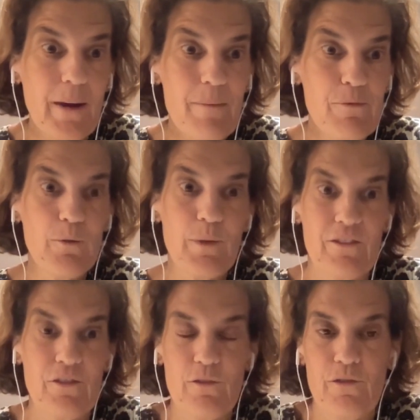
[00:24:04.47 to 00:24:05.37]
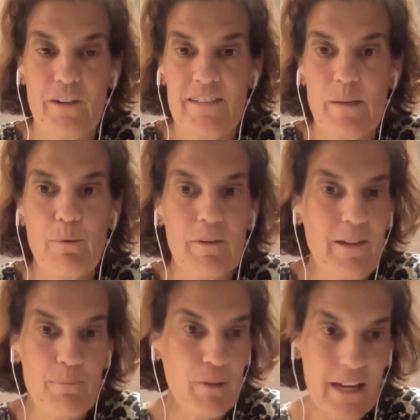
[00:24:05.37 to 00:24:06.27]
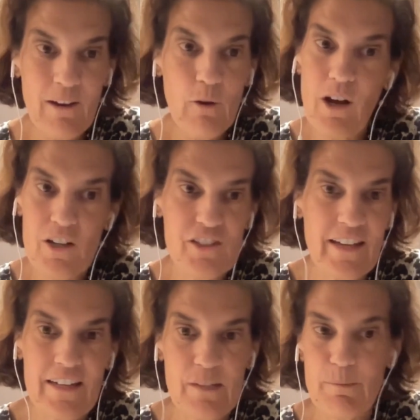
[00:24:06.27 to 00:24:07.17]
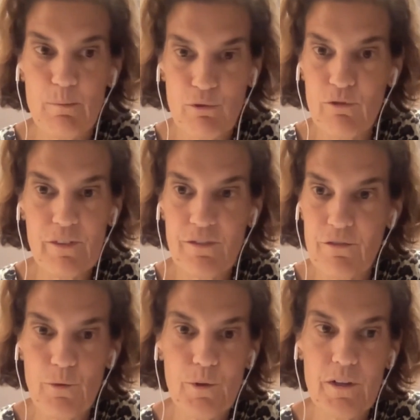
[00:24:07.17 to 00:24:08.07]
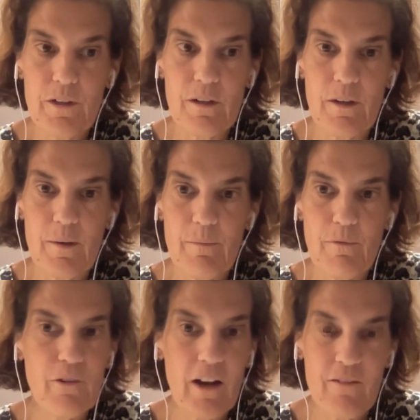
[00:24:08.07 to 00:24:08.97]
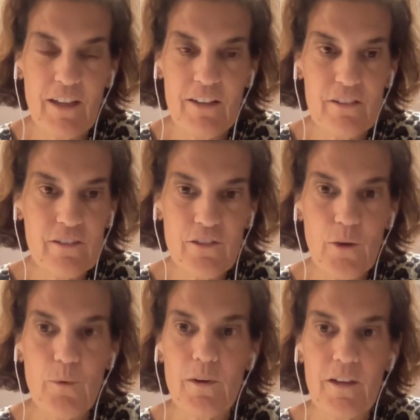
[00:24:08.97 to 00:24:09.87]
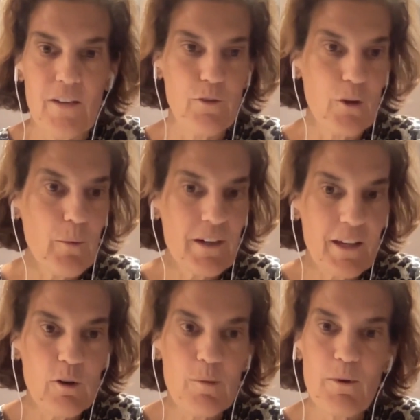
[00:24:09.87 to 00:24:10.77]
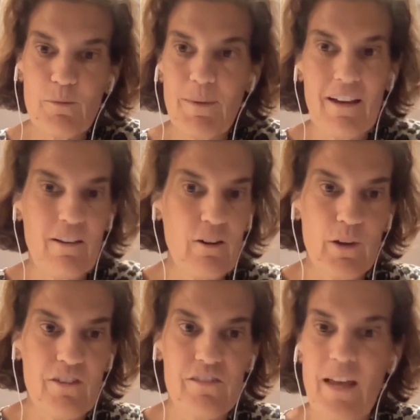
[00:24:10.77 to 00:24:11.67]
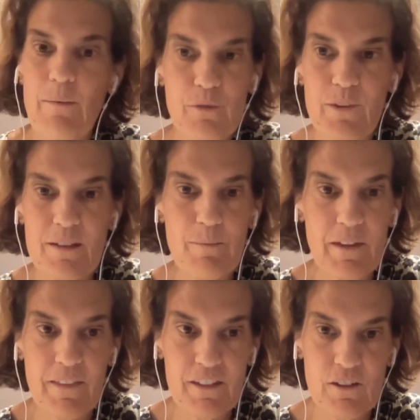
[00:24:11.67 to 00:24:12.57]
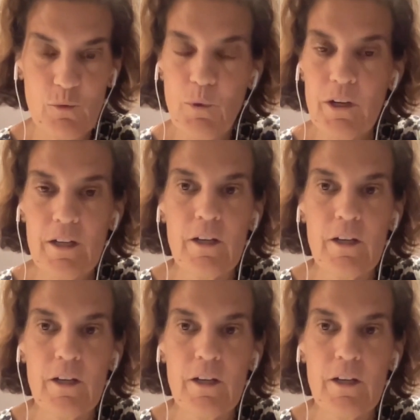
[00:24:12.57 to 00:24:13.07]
absolutely. So for example, black cohosh has actually been proven for hot flashes. So if you don't want to take hormones, black cohosh is absolutely something that does work.